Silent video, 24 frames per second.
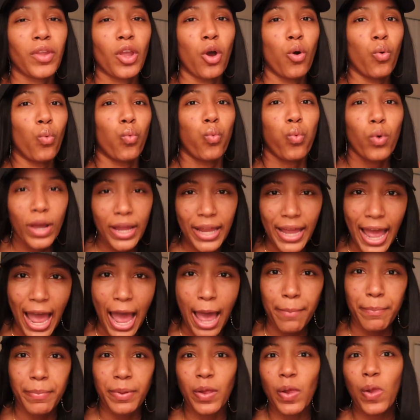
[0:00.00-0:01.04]
what
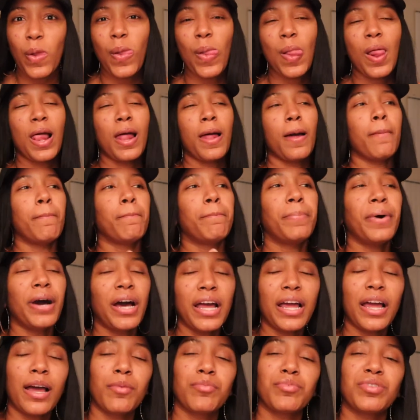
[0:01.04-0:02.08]
happened,
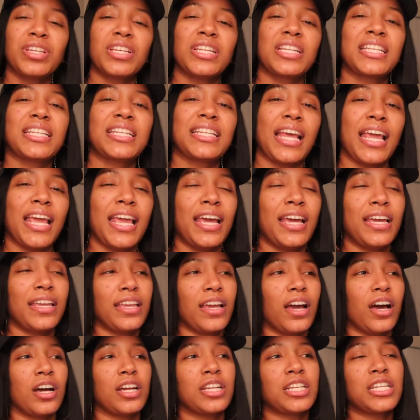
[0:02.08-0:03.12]
but I'm just saying,
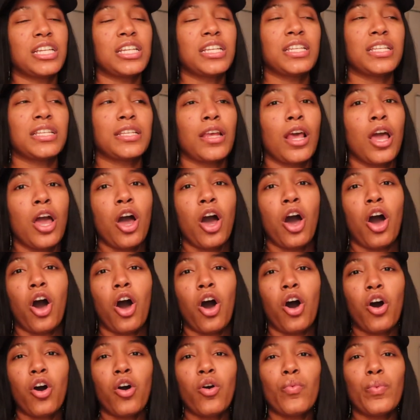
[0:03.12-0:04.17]
y'all, just
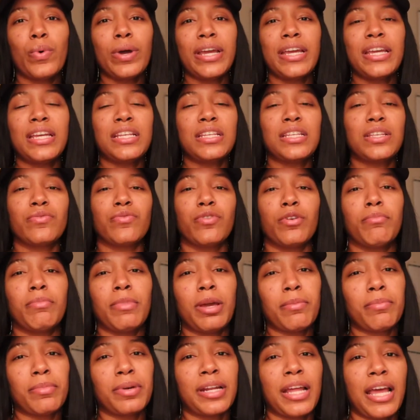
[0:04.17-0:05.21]
always
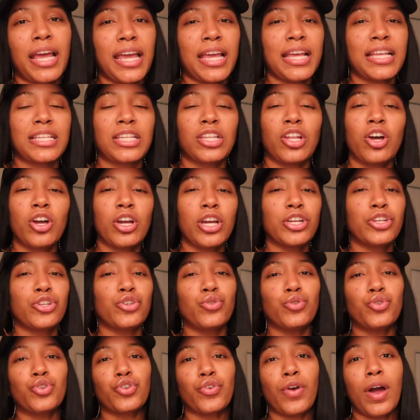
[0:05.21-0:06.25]
remember that as long as
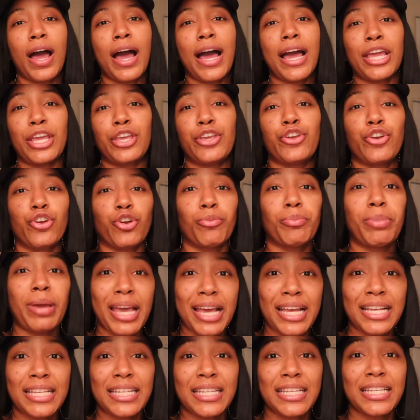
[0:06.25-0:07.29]
you try your
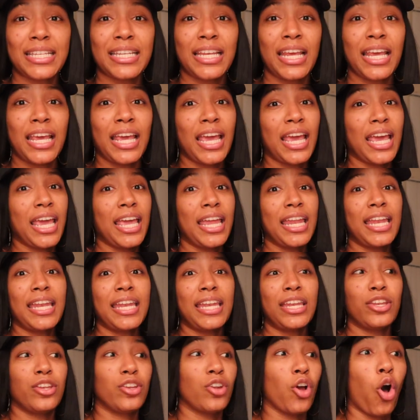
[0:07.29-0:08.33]
best
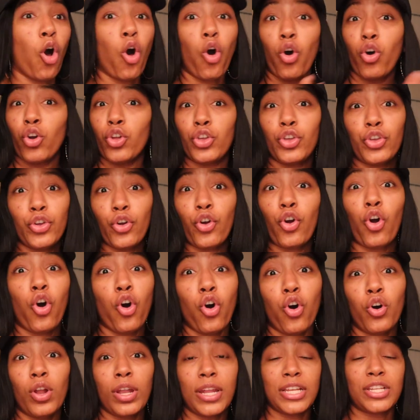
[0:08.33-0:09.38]
and all you're
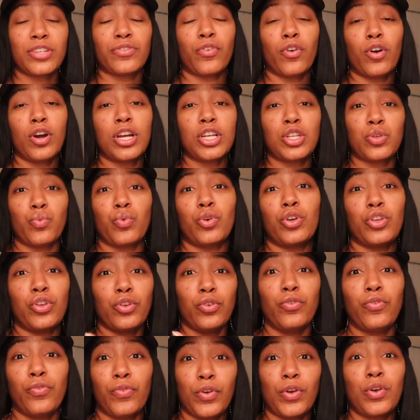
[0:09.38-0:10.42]
all as far as what
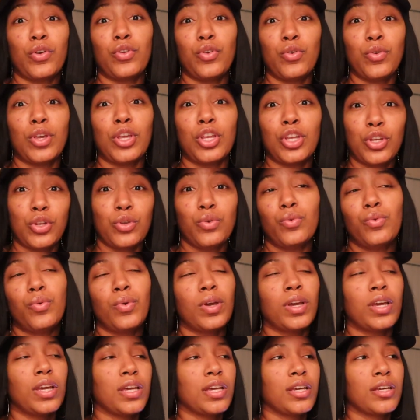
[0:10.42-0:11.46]
you feel you can do,
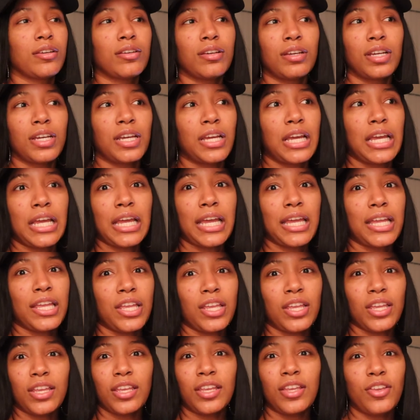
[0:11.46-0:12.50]

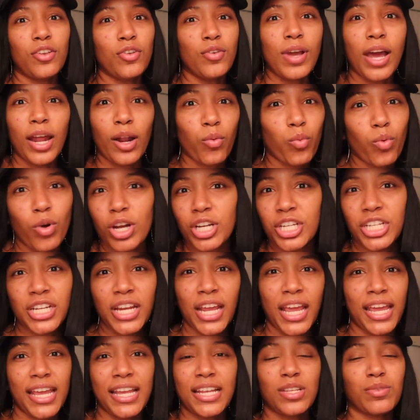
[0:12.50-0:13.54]
you got to wash your
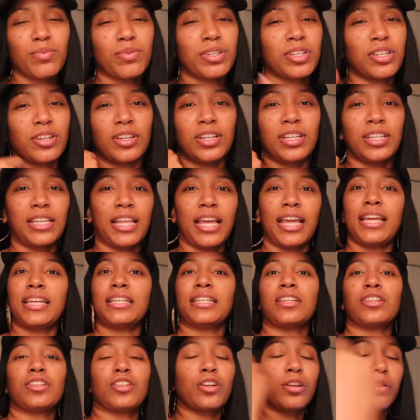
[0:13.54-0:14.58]
hands with certain things
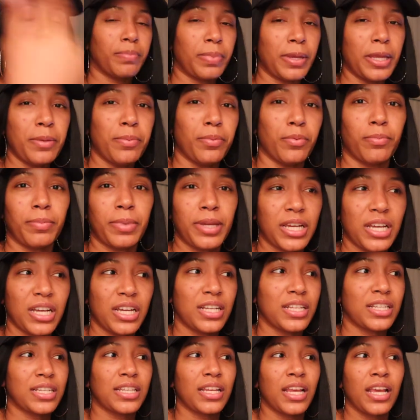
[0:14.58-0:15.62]
and certain people
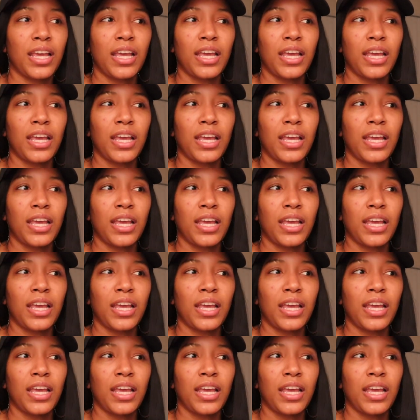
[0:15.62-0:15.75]
because